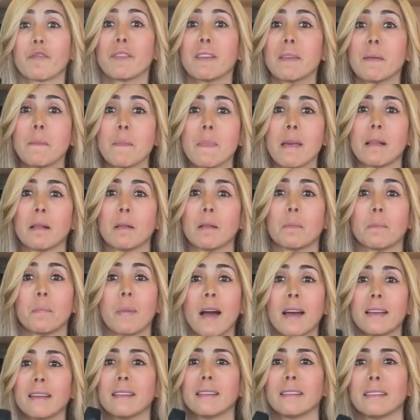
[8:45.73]
female
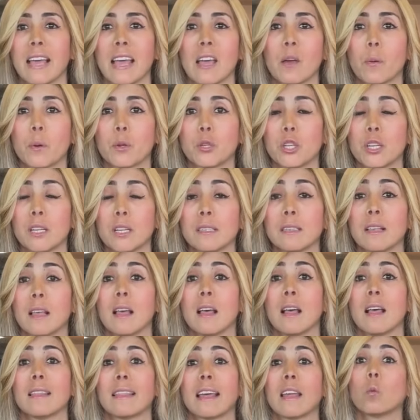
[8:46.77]
body languages
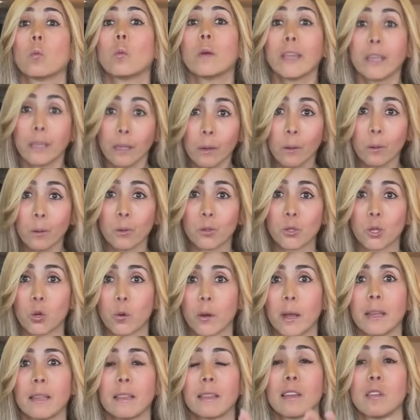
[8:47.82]
that we use, all
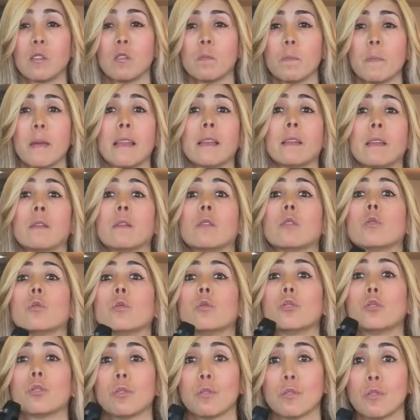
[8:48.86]
right? That you men, you
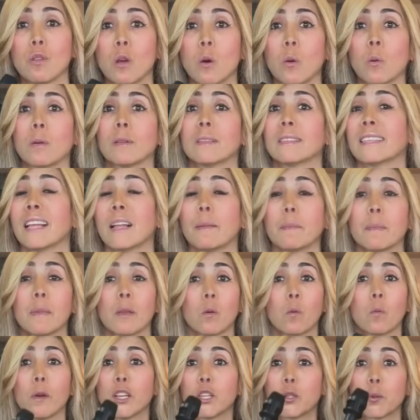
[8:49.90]
should know. Tell me,
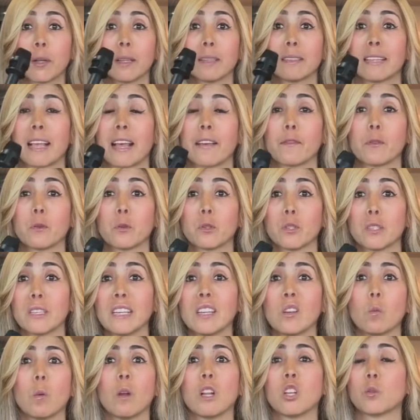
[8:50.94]
which ones have you
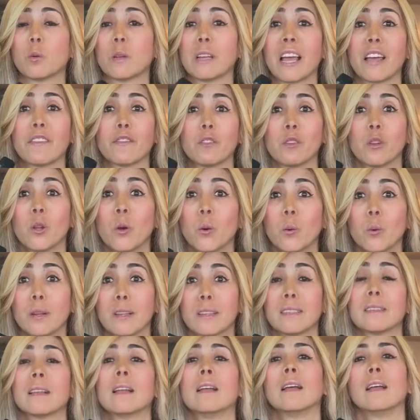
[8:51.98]
seen? Which one have you
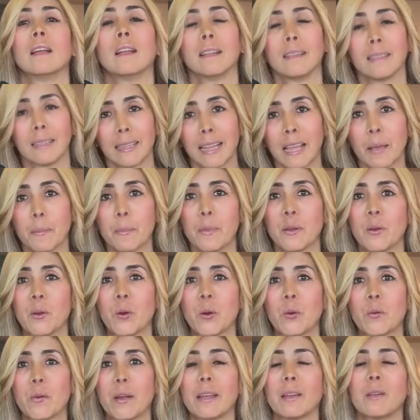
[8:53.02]
noticed? Let me know,
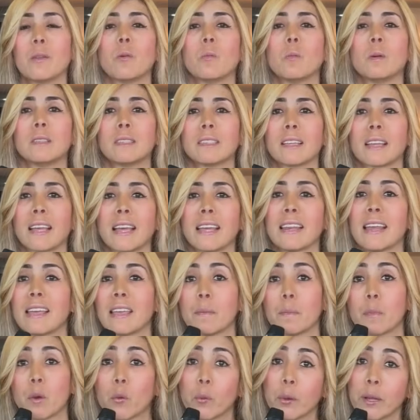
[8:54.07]
all right? Once again, I
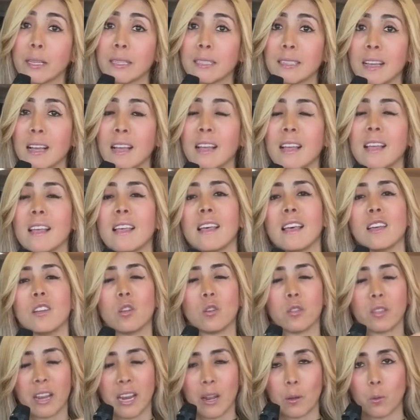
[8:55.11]
am Maritza. I
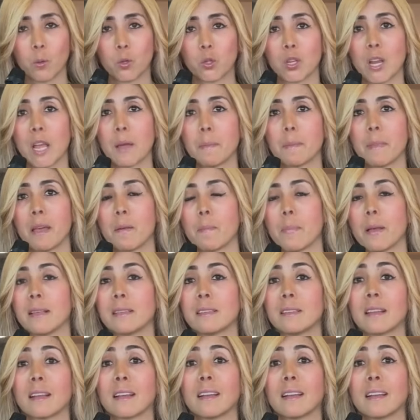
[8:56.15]
know that I will try my best to